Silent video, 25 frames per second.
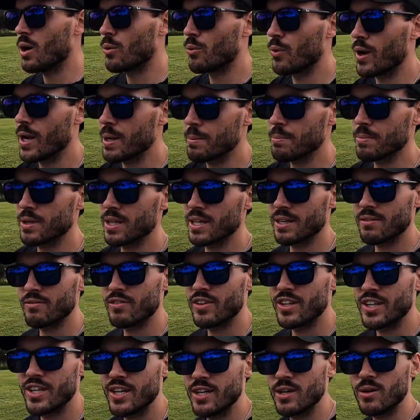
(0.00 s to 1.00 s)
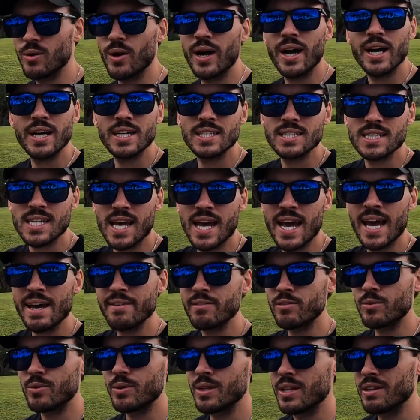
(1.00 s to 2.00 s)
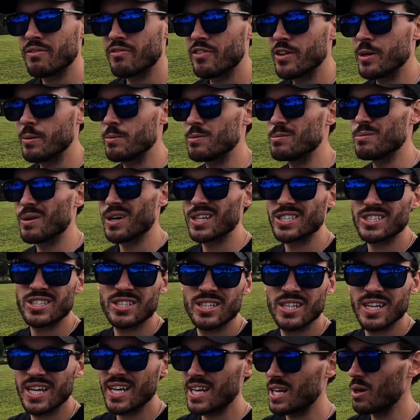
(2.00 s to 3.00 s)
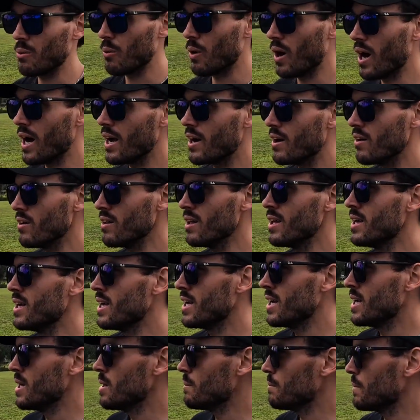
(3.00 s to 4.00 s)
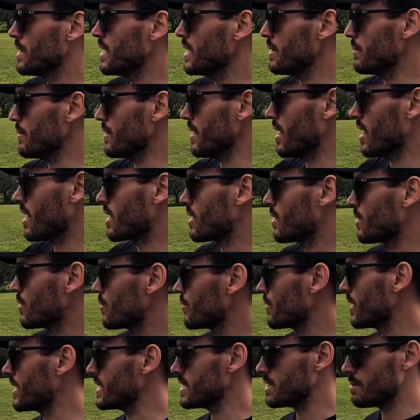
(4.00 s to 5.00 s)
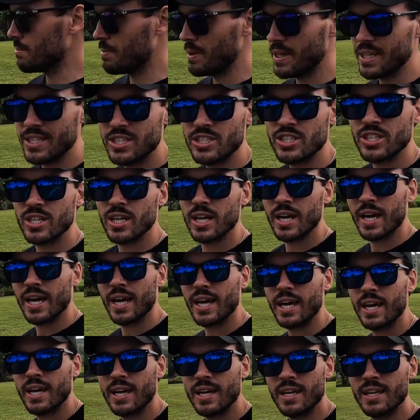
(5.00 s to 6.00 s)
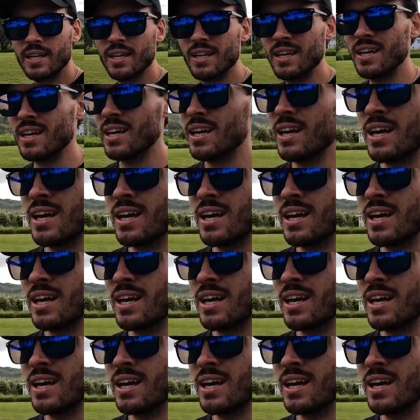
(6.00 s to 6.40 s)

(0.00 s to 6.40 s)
rambling video as I haven't really filmed much in a while. But here we are, we're at the beach and